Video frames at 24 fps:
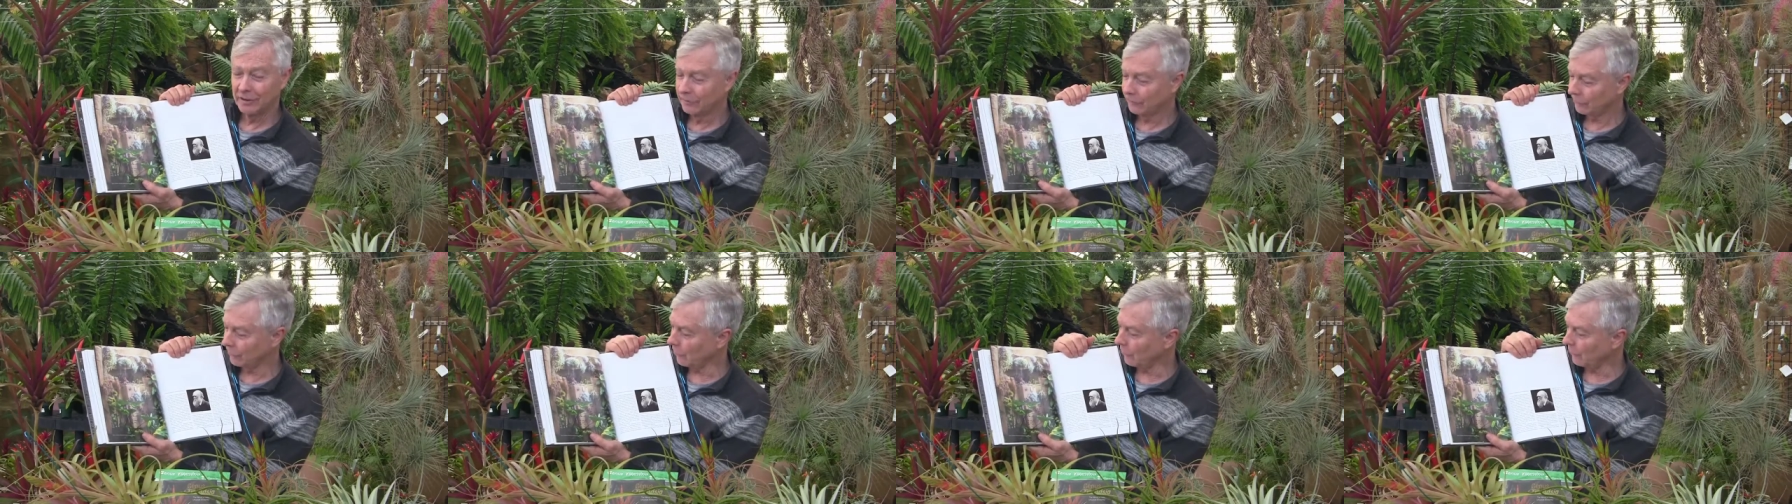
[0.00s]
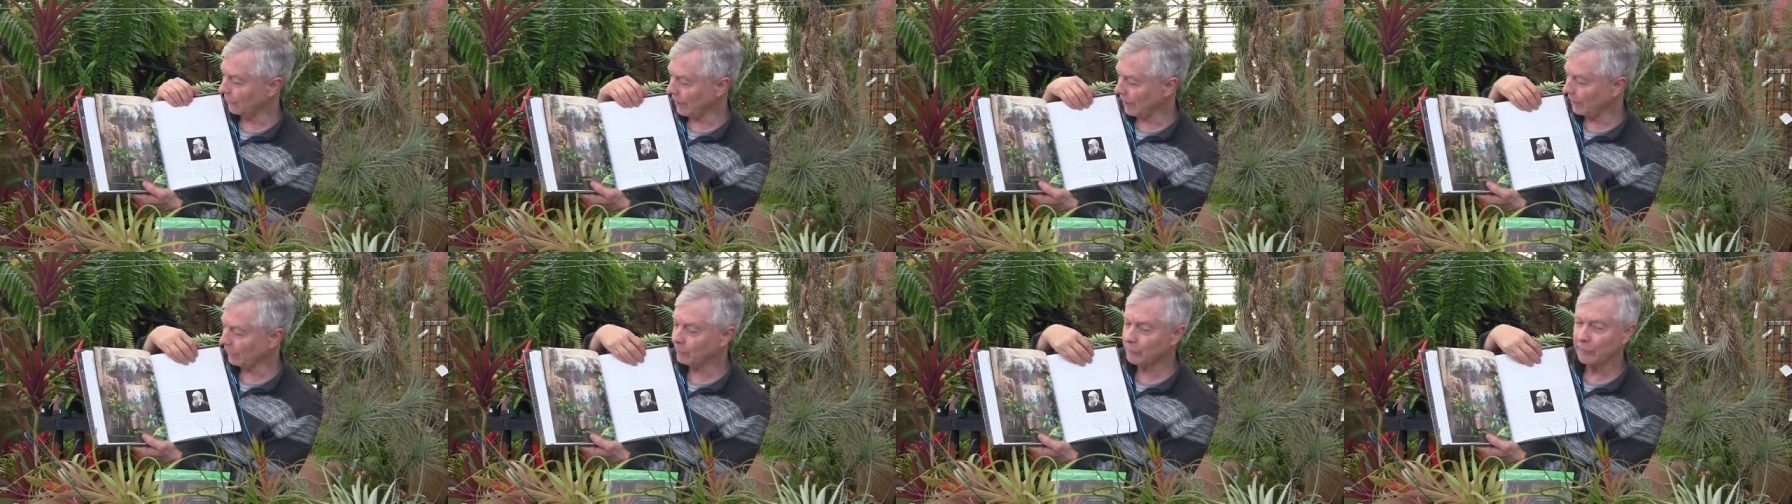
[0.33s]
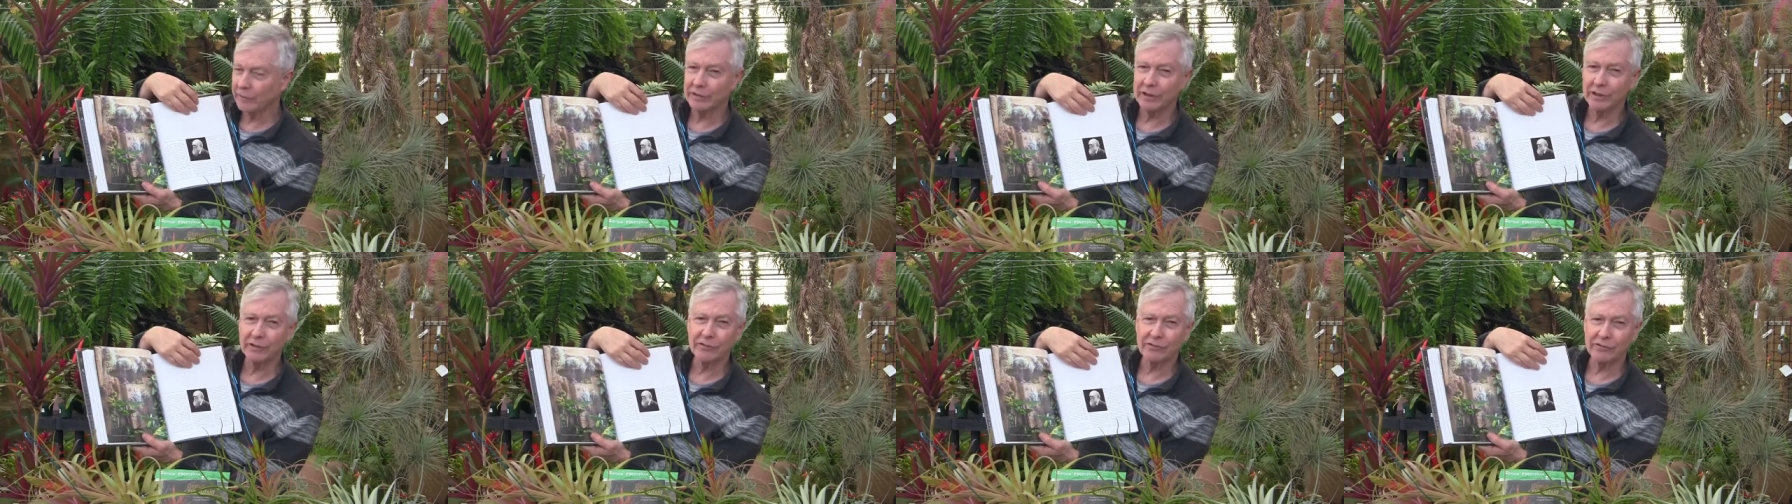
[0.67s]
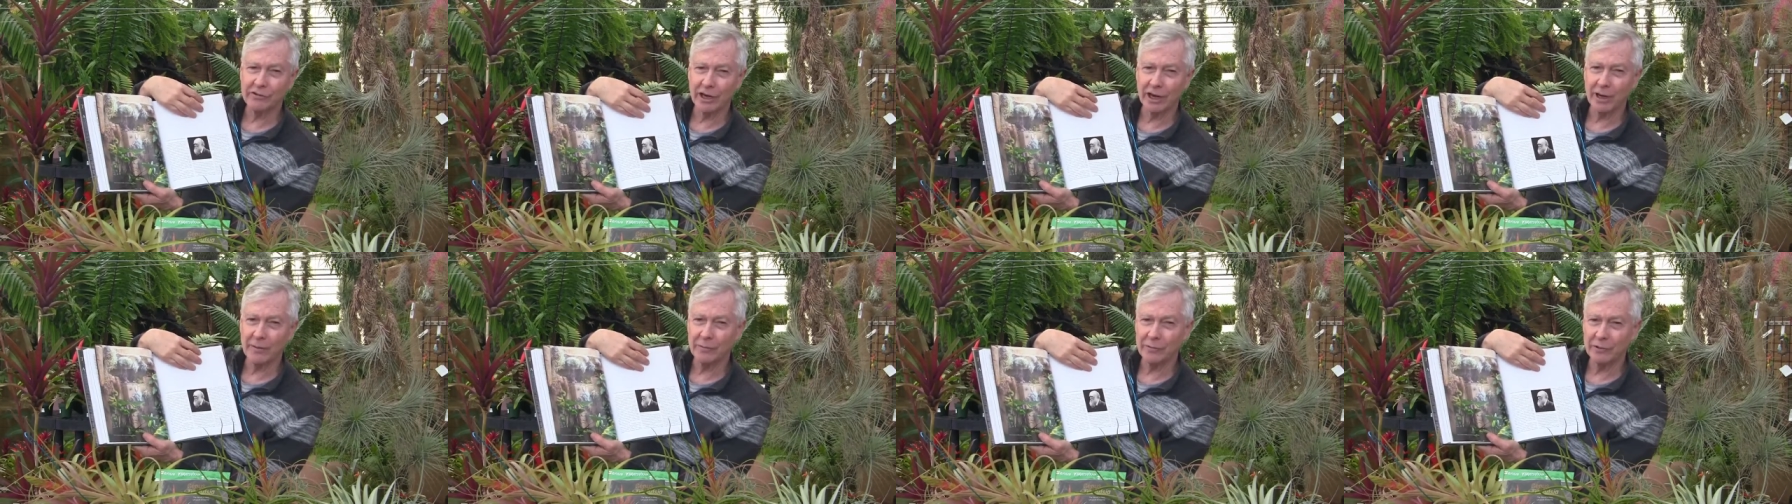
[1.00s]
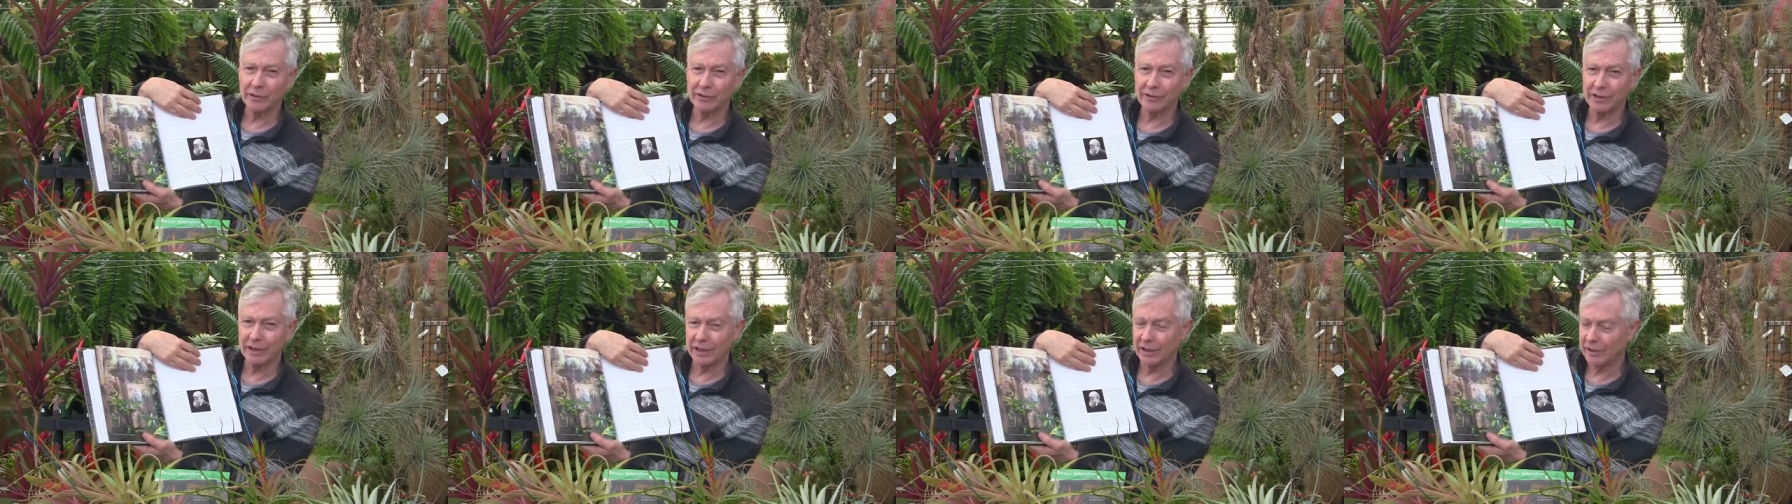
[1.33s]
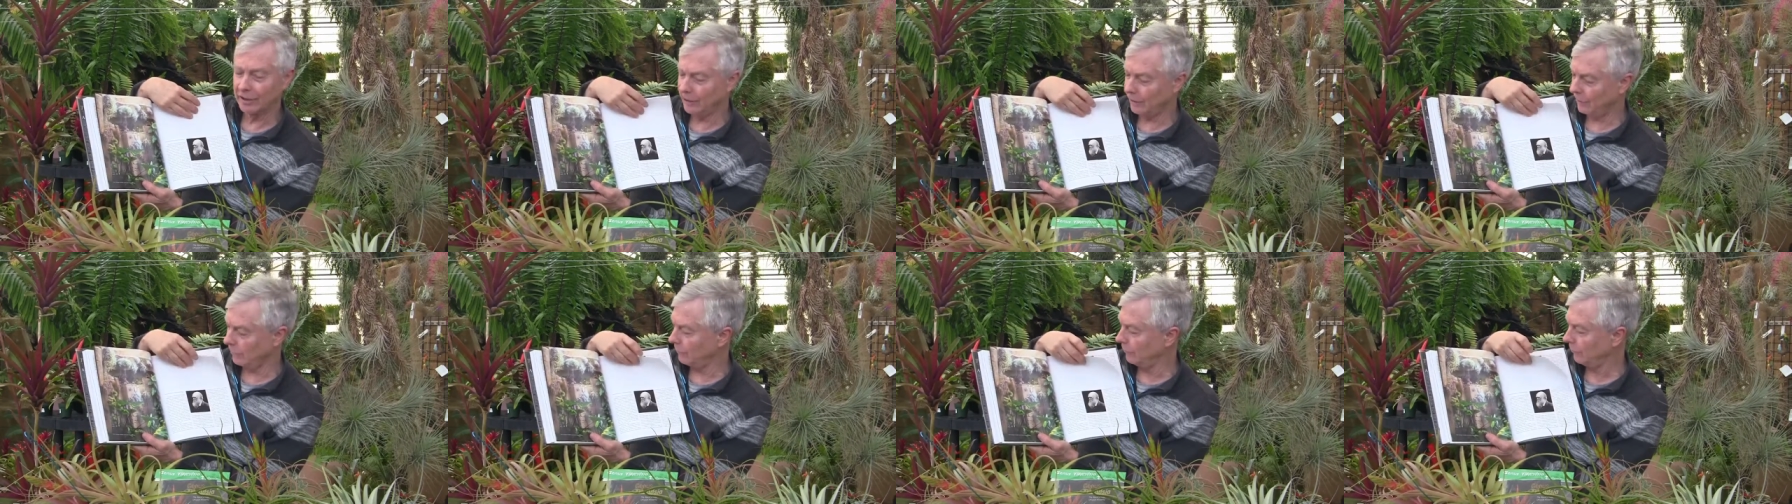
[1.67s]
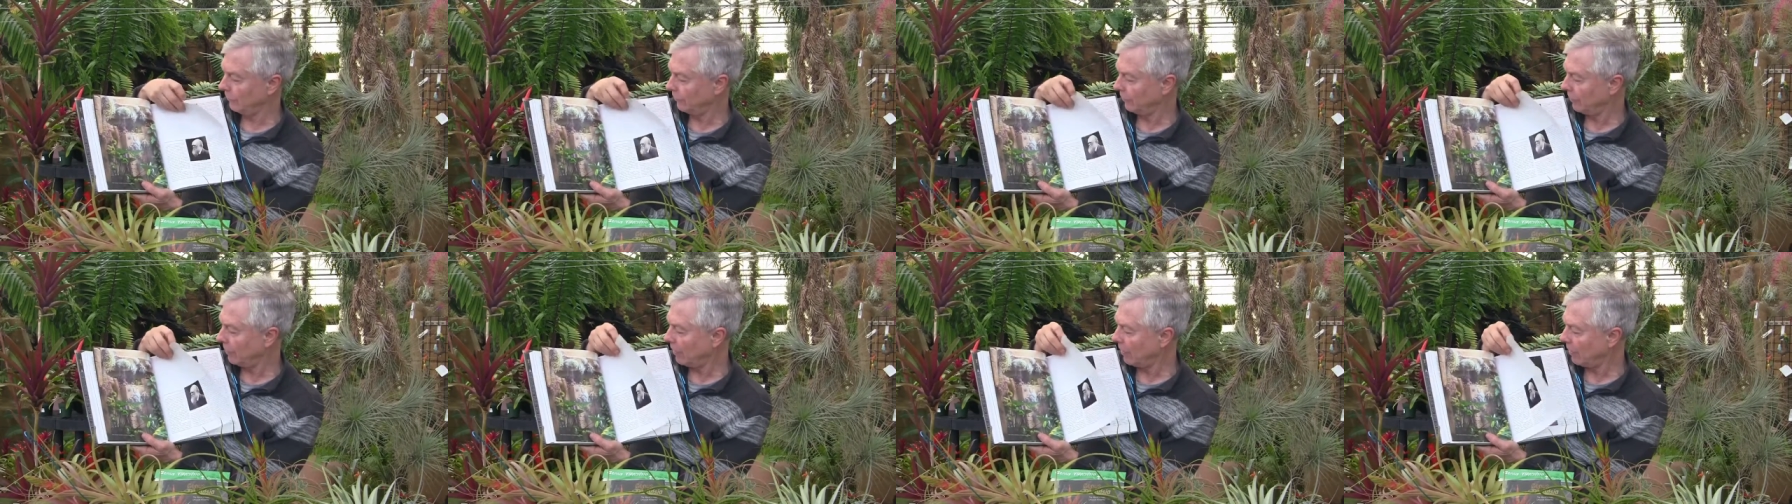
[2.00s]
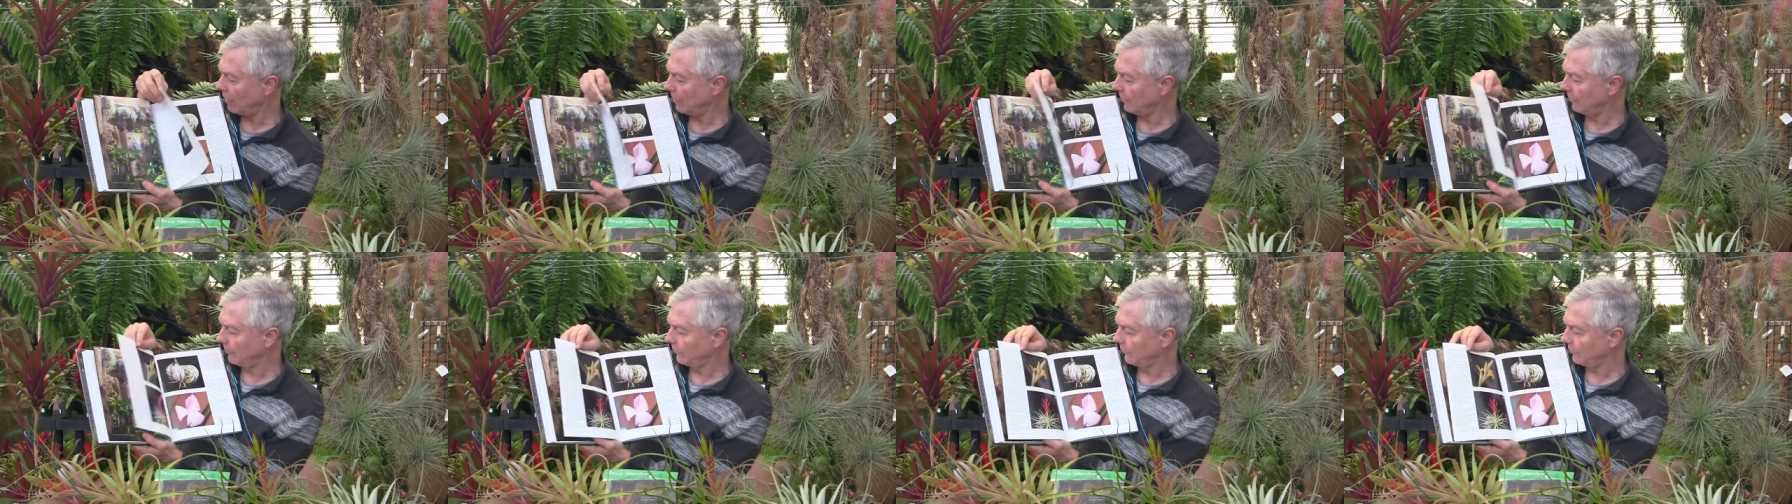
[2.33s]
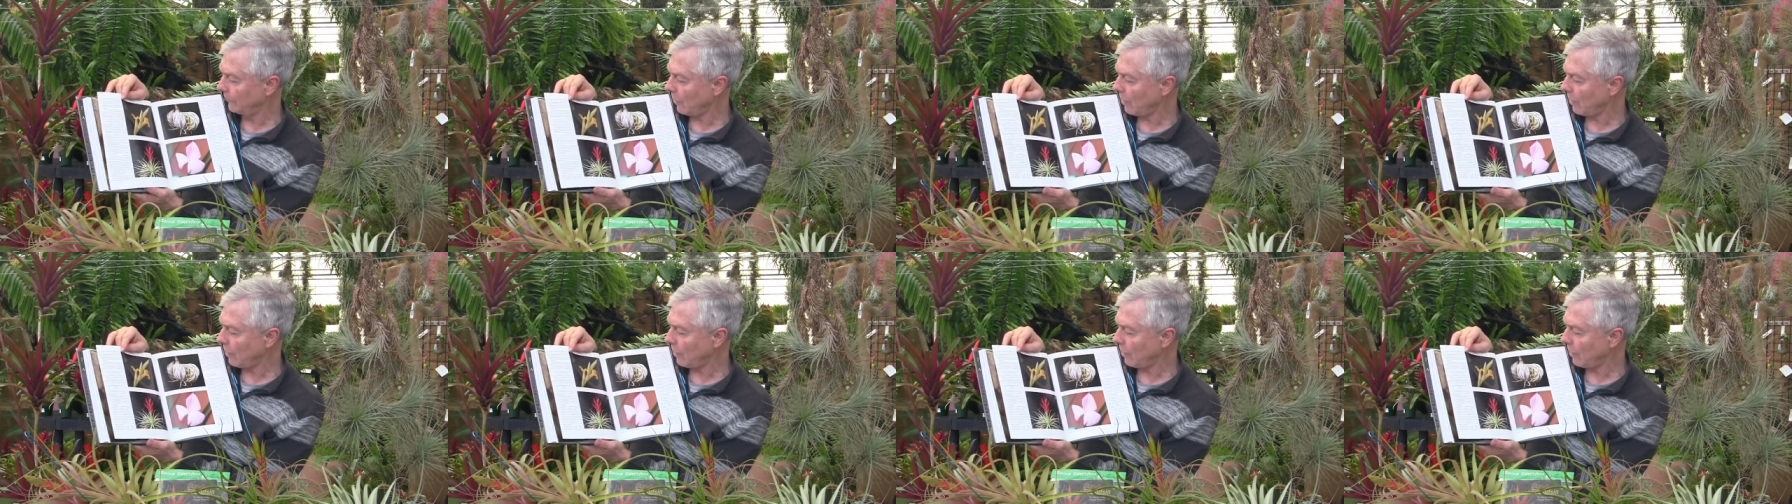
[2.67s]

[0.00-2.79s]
So that's what this chapter at the end here uh,